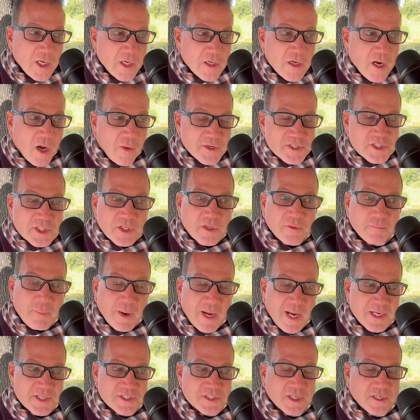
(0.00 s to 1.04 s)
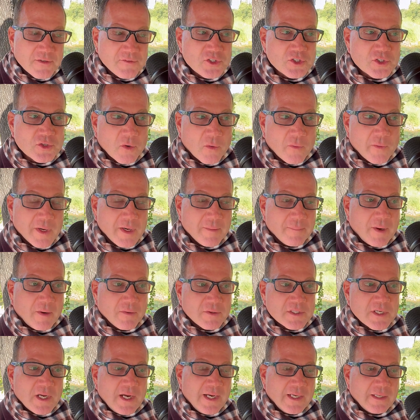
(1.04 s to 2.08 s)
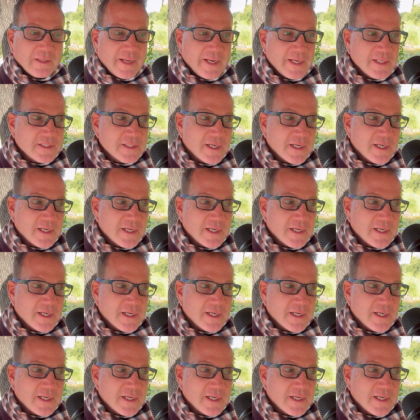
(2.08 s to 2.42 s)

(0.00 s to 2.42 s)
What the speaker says: No, it's a good positive story about Thailand,